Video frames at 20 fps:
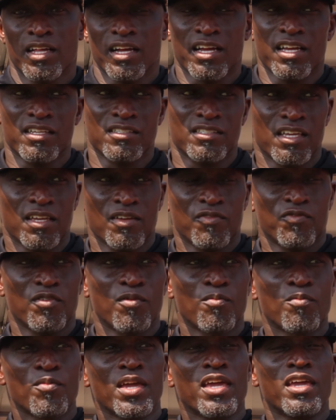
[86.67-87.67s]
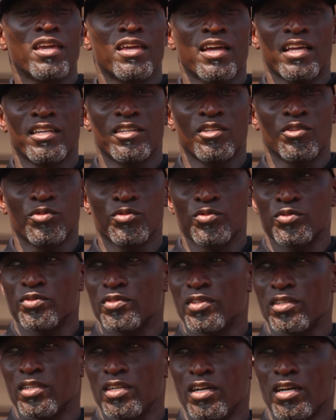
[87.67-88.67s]
Like I say, for me, I knew
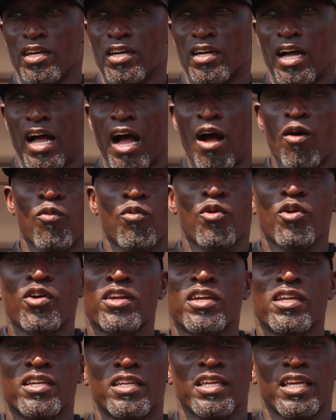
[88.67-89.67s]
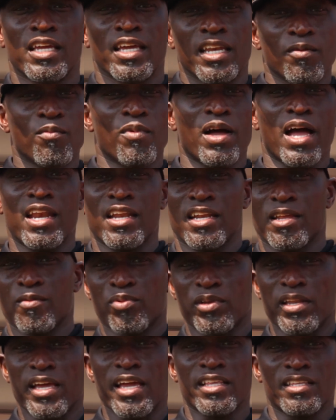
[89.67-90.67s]
outworking anybody
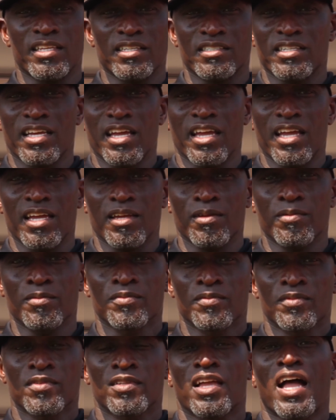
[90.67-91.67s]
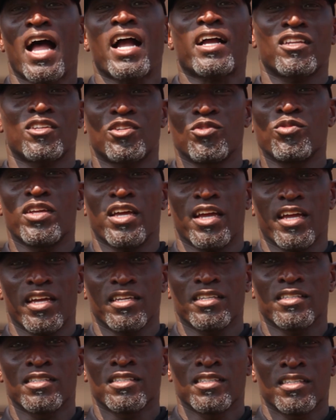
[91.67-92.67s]
that played this game, I could do that.
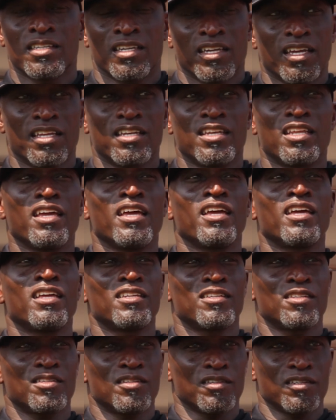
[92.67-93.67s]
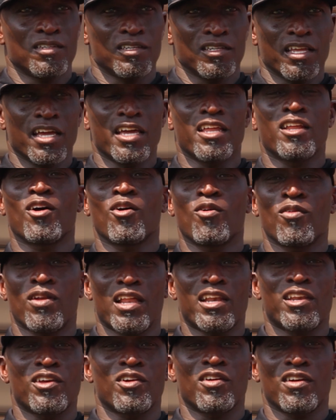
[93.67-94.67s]
Yeah. And then later on,
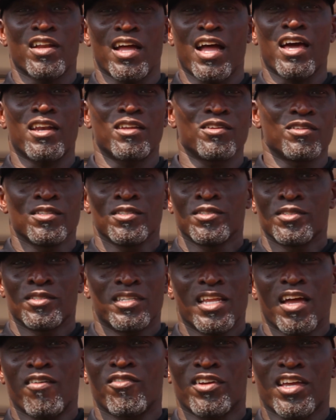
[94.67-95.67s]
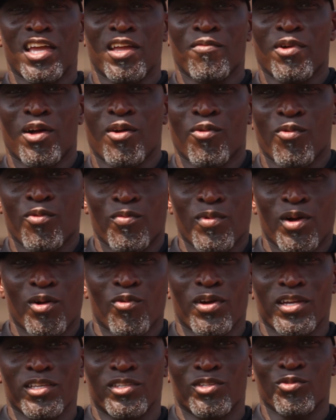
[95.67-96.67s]
I learned how to navigate my
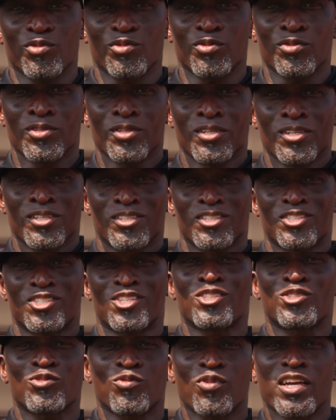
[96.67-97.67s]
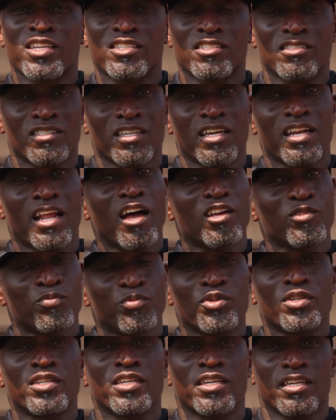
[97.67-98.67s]
way through the situations that I was
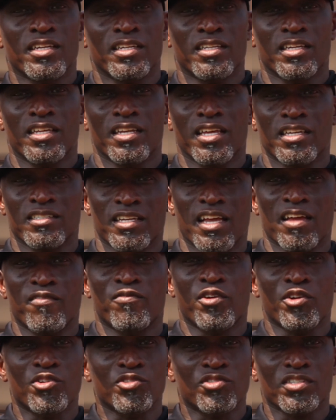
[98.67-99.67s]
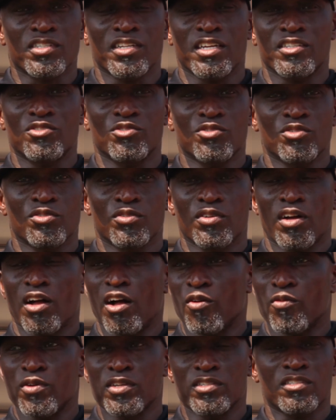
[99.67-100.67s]
put in, and that's the adversity that you're going to
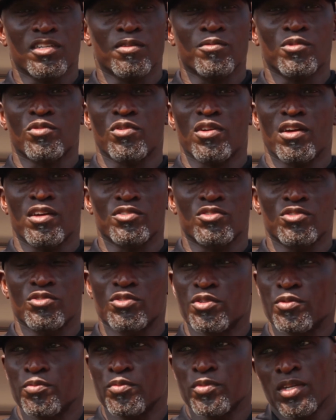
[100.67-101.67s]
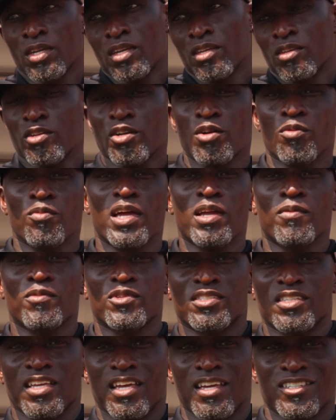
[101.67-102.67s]
always come across. You're going to make
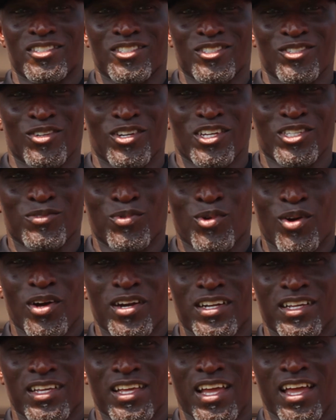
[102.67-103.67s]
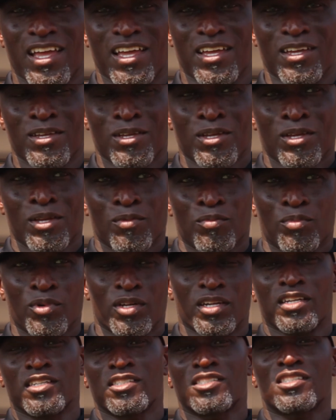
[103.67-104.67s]
mistakes. You know, that's part of the game.
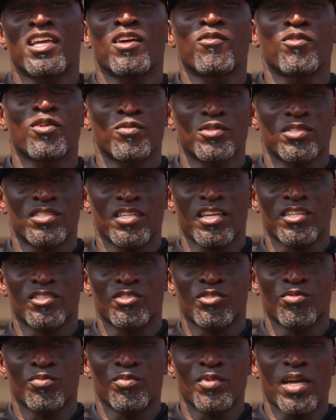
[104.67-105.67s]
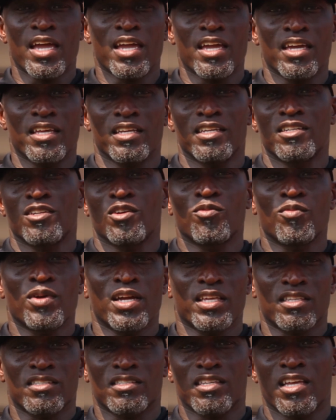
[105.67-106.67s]
But understand what mistakes you made and don't
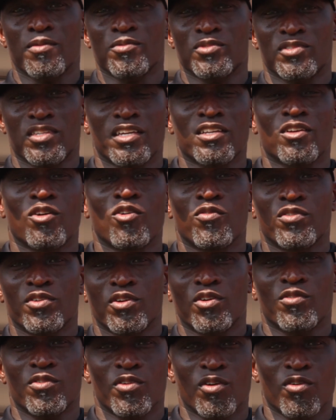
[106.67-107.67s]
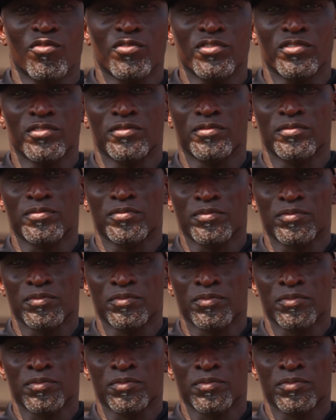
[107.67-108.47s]
make the same mistake over and over and over.